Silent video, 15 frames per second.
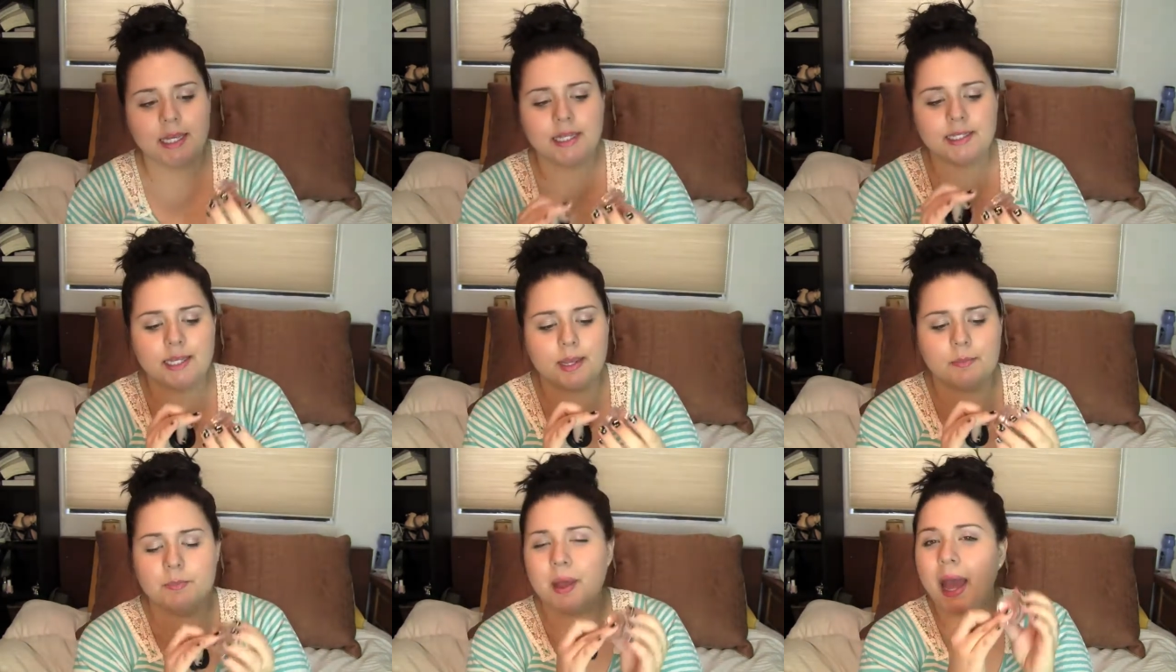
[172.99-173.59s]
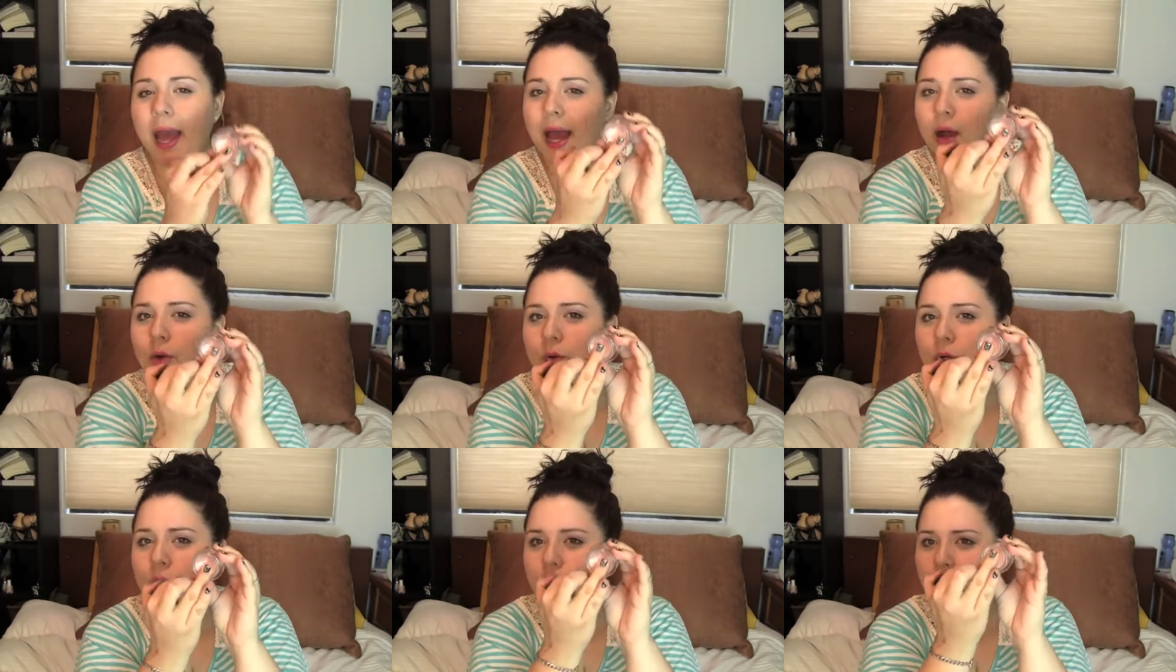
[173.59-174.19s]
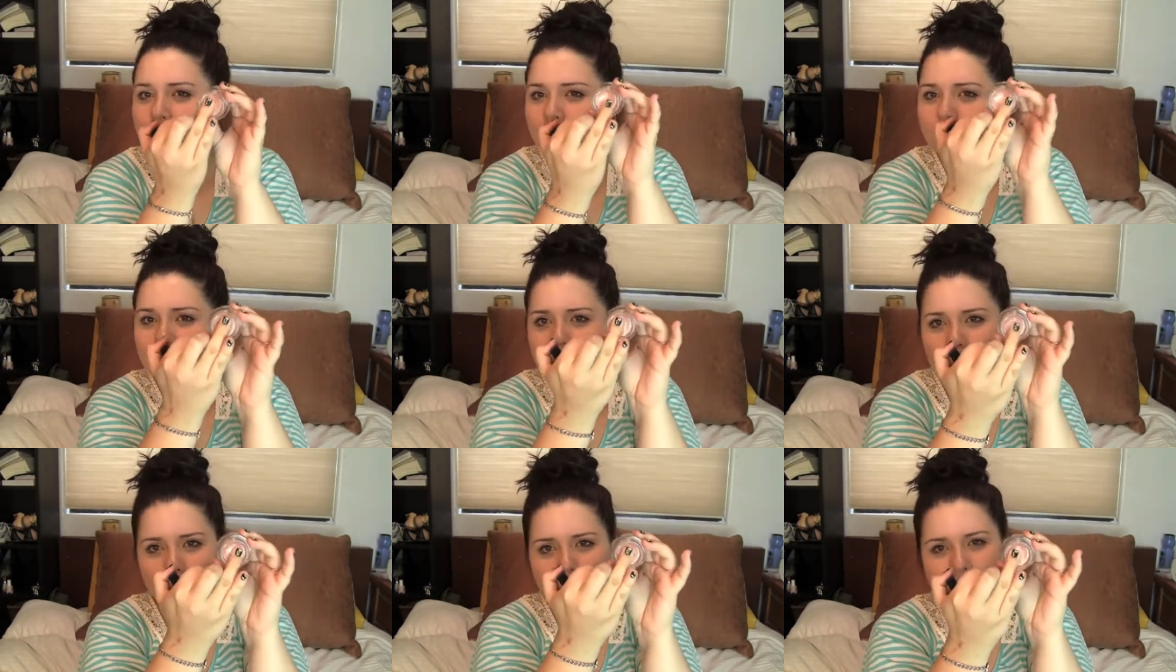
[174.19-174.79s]
It's a powder. It
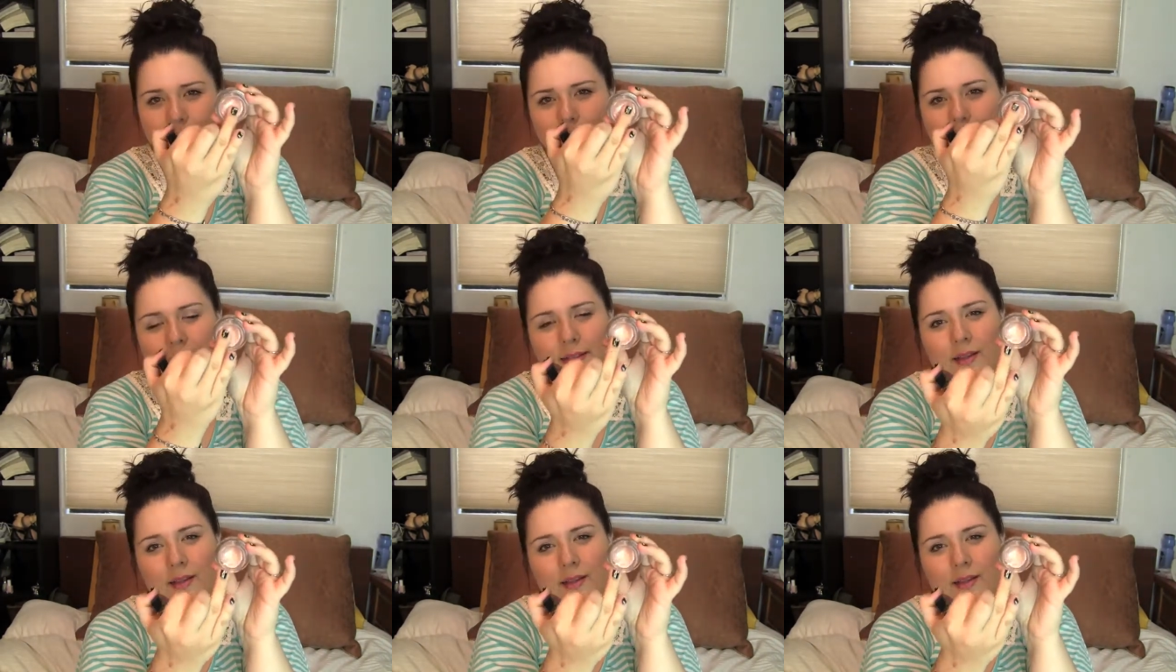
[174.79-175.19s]
looks creamy.